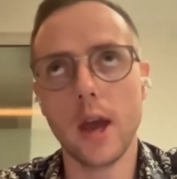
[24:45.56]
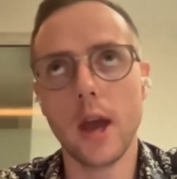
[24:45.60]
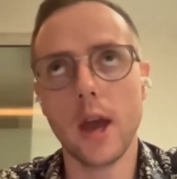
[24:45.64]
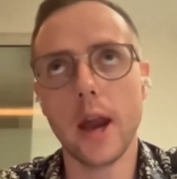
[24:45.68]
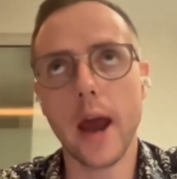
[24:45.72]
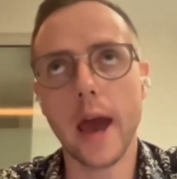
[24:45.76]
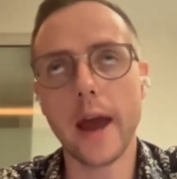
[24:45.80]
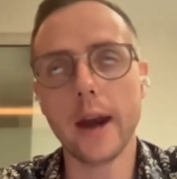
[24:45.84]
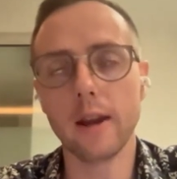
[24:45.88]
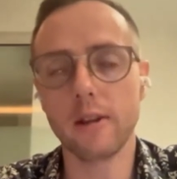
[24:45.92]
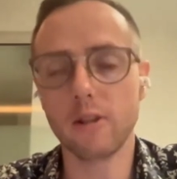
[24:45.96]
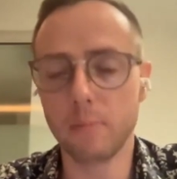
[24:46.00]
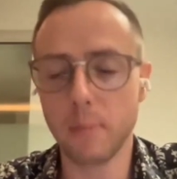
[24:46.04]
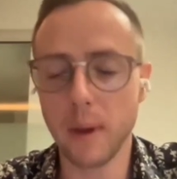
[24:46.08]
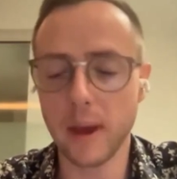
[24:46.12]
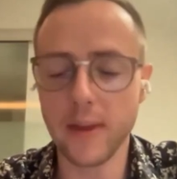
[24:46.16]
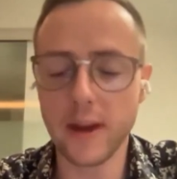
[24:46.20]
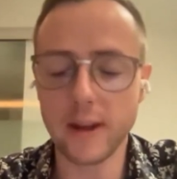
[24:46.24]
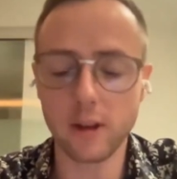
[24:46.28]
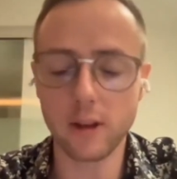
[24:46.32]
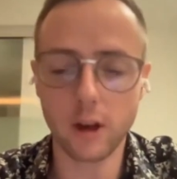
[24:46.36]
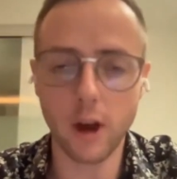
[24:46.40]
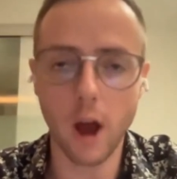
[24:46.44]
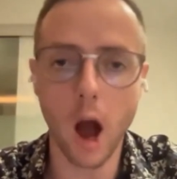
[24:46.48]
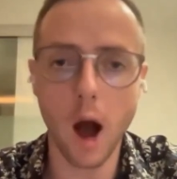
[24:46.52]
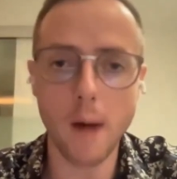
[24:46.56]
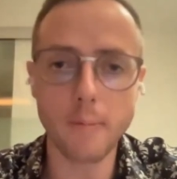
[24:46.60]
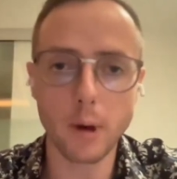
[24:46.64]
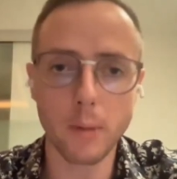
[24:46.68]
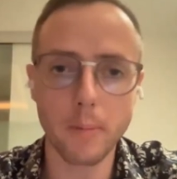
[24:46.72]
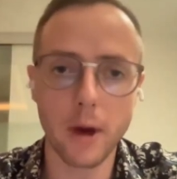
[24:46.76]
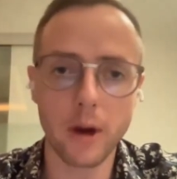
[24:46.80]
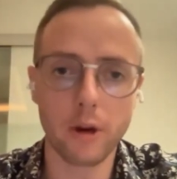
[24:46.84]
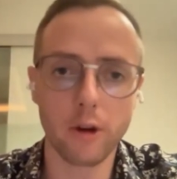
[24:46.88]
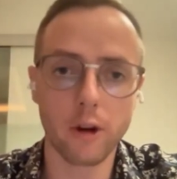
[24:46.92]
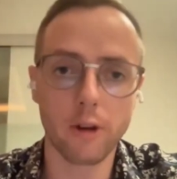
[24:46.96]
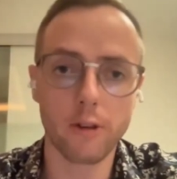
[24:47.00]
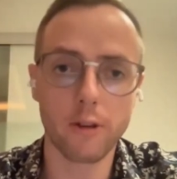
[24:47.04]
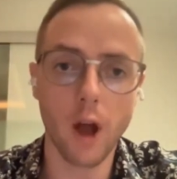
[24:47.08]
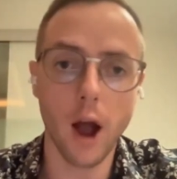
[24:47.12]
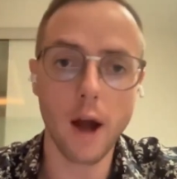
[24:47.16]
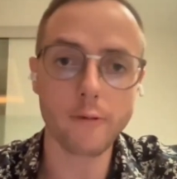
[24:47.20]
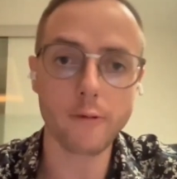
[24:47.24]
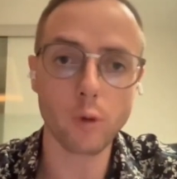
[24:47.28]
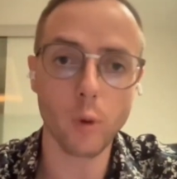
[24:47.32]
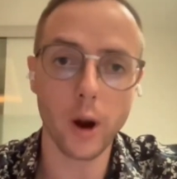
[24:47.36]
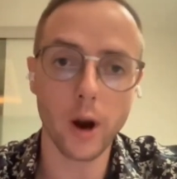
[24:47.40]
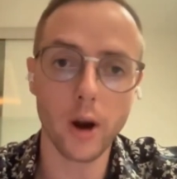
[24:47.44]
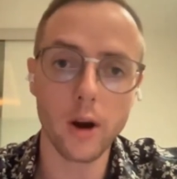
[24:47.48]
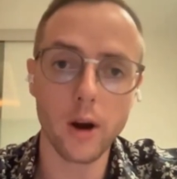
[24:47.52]
and I'd expand it to complementary
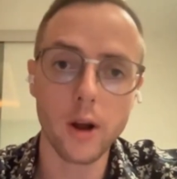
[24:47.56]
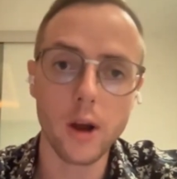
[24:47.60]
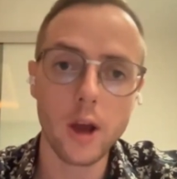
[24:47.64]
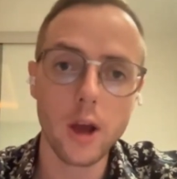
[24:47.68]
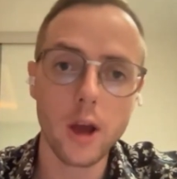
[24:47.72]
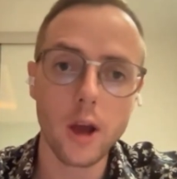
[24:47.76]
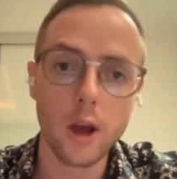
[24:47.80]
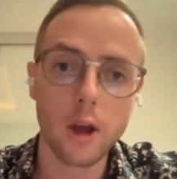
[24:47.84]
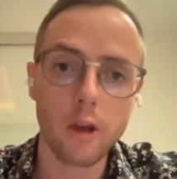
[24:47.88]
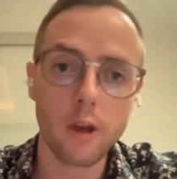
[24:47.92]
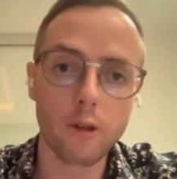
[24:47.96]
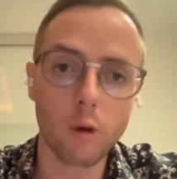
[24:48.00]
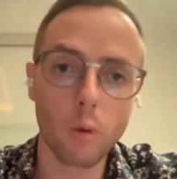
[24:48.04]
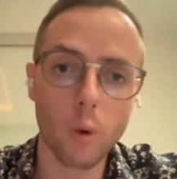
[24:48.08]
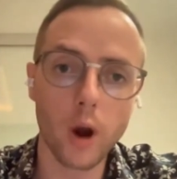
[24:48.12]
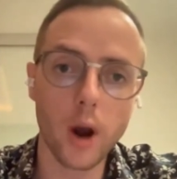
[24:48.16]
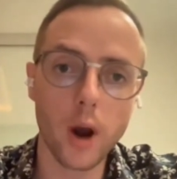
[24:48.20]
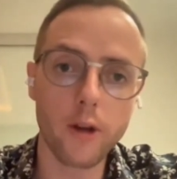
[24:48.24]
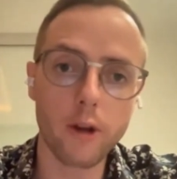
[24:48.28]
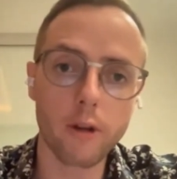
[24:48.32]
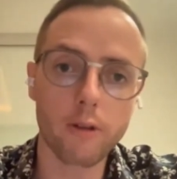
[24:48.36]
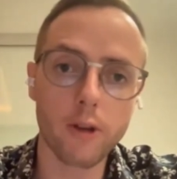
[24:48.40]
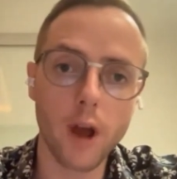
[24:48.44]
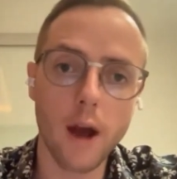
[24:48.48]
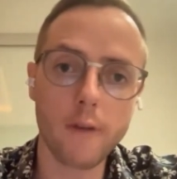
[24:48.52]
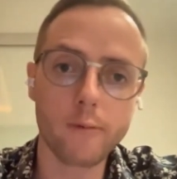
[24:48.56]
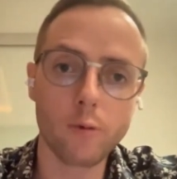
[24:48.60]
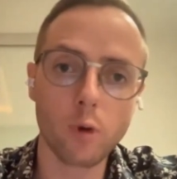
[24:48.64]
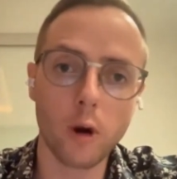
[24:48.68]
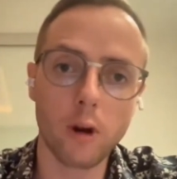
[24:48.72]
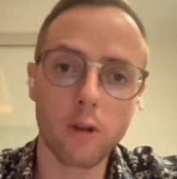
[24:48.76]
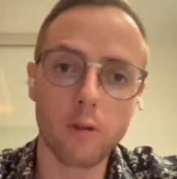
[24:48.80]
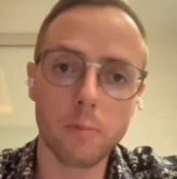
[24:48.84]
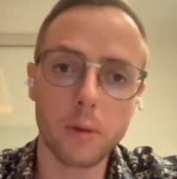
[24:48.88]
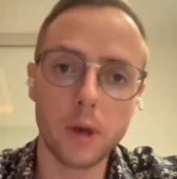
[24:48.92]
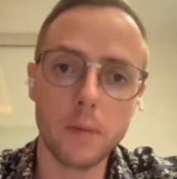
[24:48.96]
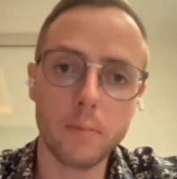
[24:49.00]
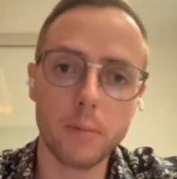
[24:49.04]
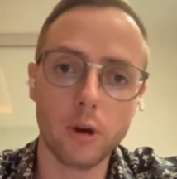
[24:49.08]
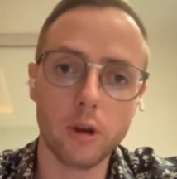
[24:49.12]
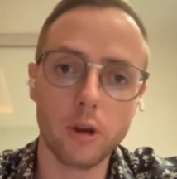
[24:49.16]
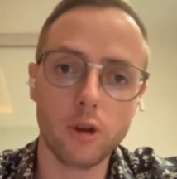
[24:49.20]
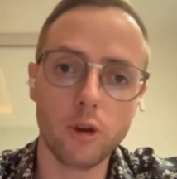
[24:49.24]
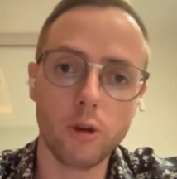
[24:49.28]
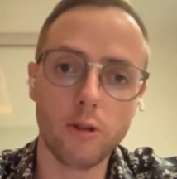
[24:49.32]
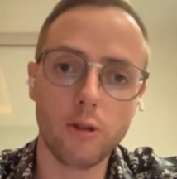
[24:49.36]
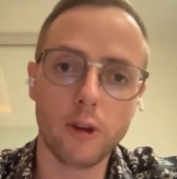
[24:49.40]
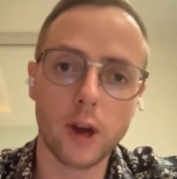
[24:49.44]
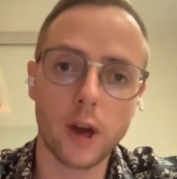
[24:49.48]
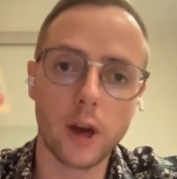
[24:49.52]
software. So what other software is people
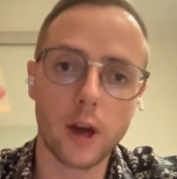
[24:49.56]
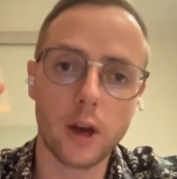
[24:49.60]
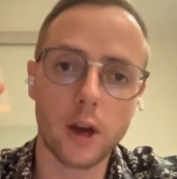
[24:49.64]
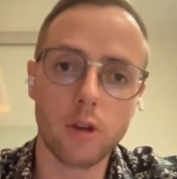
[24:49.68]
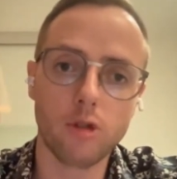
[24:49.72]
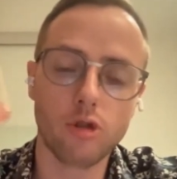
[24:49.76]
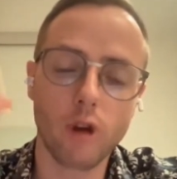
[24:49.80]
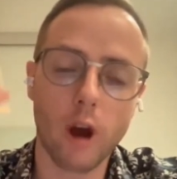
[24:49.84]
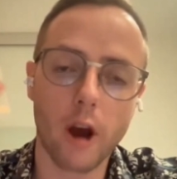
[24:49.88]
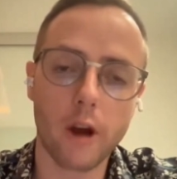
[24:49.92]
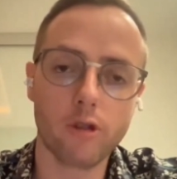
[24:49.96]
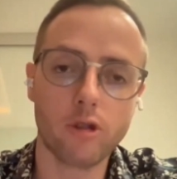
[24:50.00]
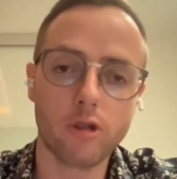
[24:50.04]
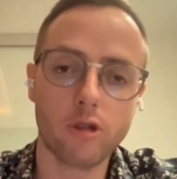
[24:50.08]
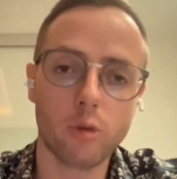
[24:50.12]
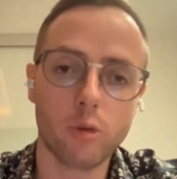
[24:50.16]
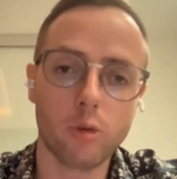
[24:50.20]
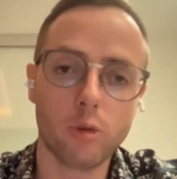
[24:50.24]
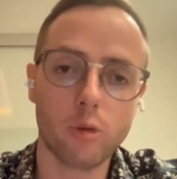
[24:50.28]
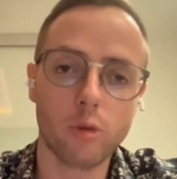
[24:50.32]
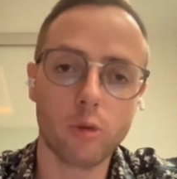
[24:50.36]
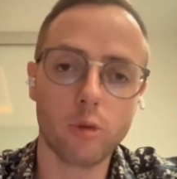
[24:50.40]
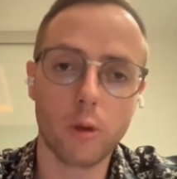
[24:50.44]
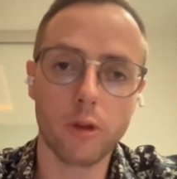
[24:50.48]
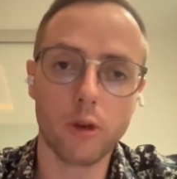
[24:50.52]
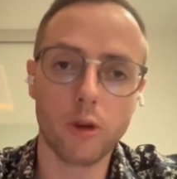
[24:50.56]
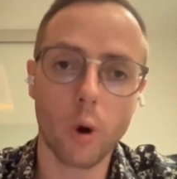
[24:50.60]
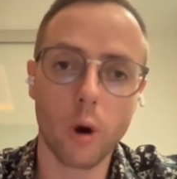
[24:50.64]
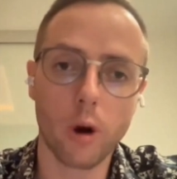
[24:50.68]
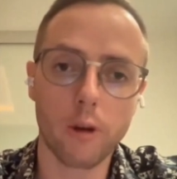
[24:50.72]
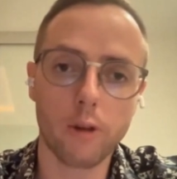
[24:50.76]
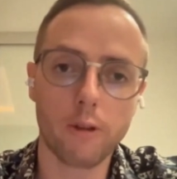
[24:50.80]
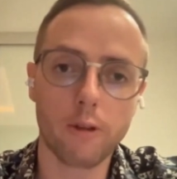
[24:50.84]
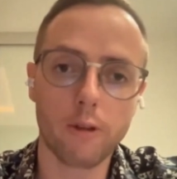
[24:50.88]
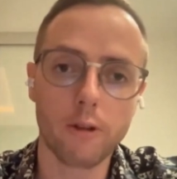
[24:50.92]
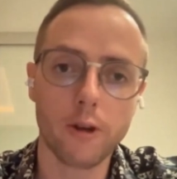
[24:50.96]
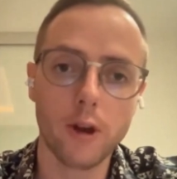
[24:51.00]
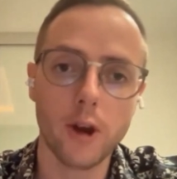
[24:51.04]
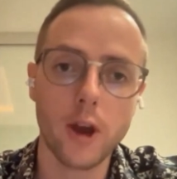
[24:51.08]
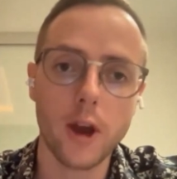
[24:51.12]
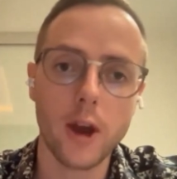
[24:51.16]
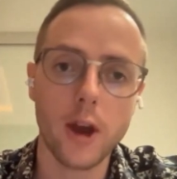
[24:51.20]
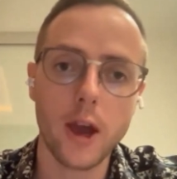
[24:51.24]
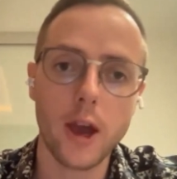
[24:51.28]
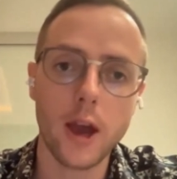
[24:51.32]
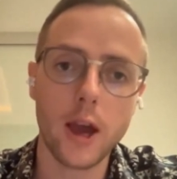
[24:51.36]
using in conjunction with yours?